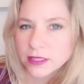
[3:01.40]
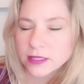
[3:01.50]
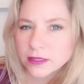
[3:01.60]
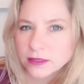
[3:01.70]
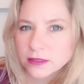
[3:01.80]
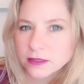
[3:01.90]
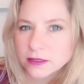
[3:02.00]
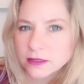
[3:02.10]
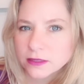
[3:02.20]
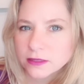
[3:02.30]

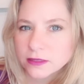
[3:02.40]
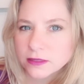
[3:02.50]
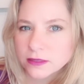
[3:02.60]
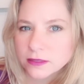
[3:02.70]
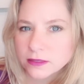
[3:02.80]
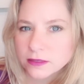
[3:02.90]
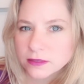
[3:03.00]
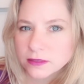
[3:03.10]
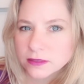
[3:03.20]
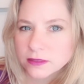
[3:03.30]

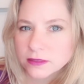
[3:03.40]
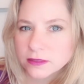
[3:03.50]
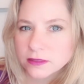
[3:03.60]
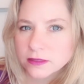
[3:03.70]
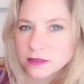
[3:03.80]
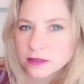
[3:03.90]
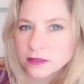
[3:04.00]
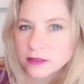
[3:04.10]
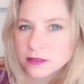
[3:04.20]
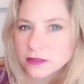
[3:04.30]

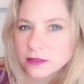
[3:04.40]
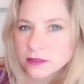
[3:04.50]
The person shown says nothing.